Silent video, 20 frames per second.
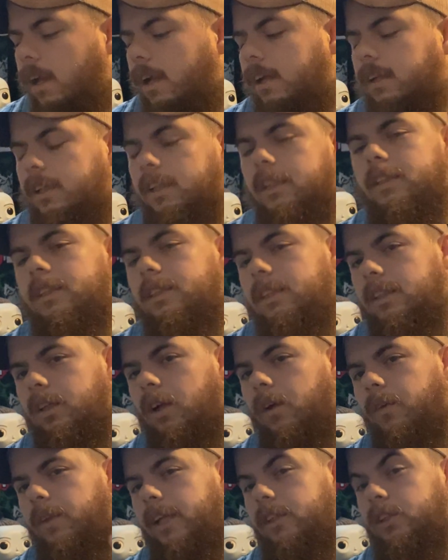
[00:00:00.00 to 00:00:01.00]
Because, you
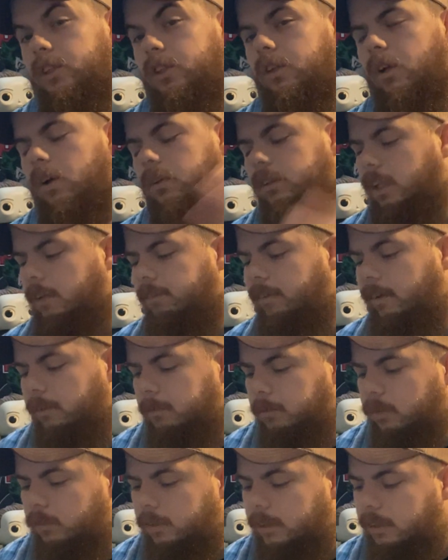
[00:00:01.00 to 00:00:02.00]
know, that's your all-time favorite
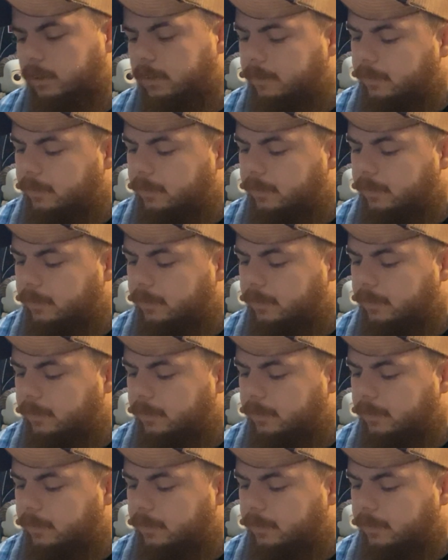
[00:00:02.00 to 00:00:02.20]
movie.